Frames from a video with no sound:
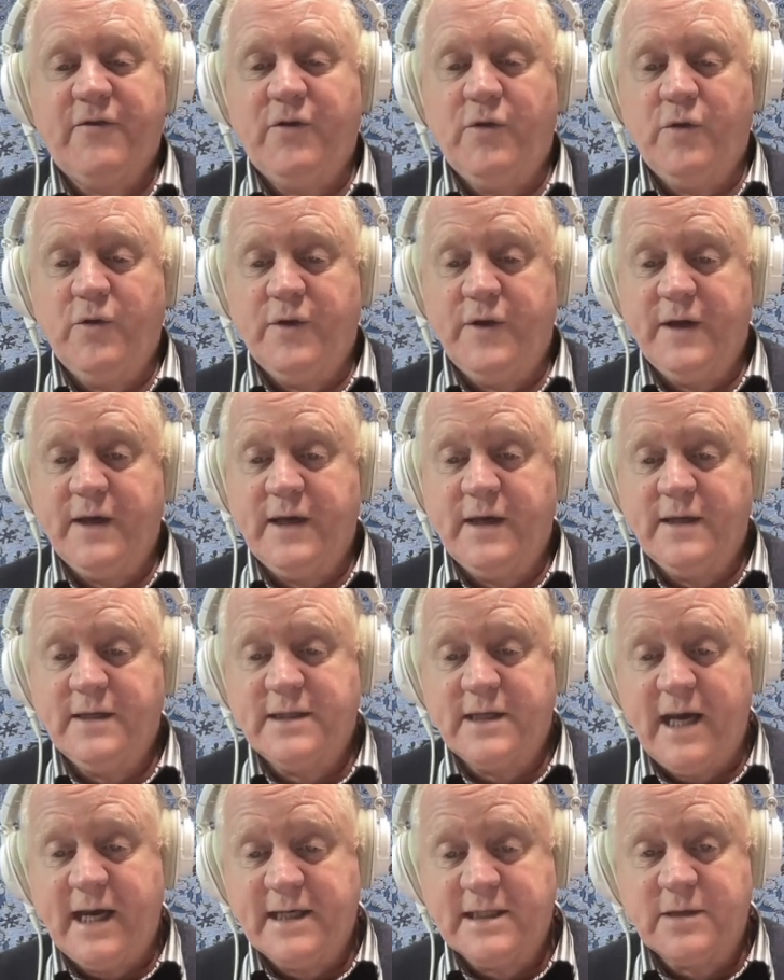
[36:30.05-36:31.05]
for the
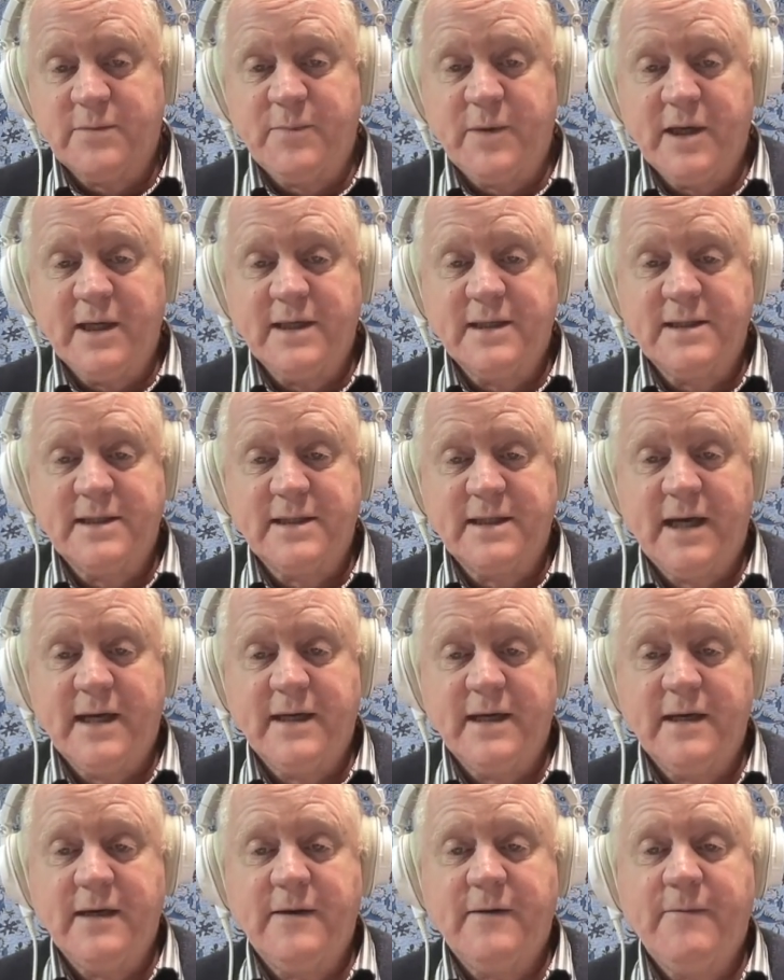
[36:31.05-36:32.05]
text being
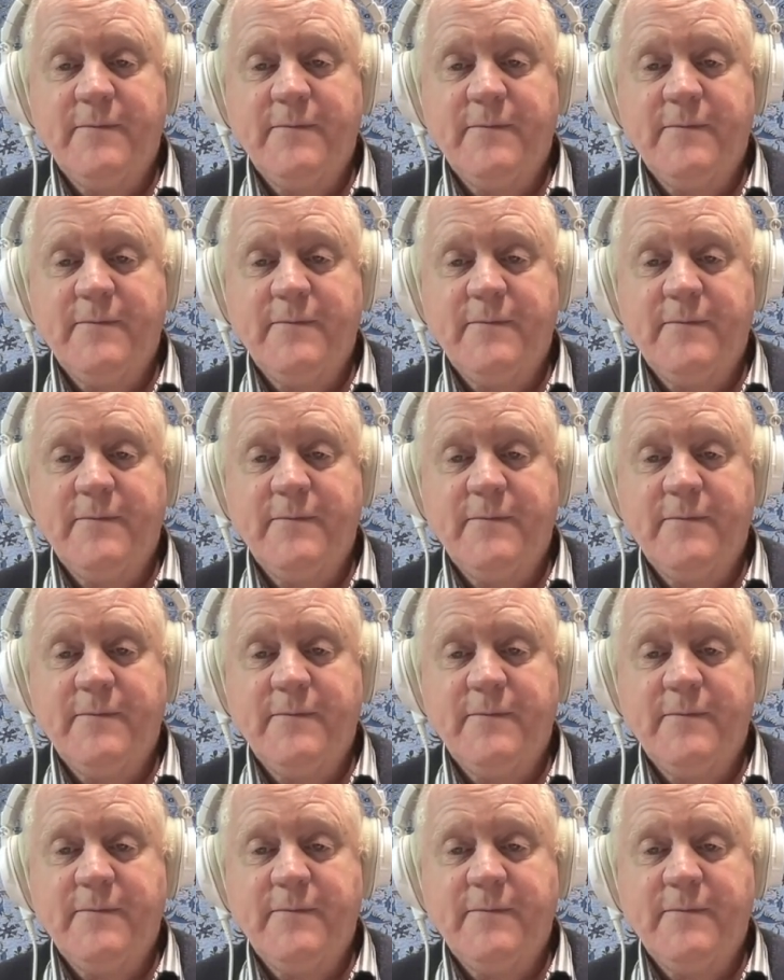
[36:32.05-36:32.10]
studied.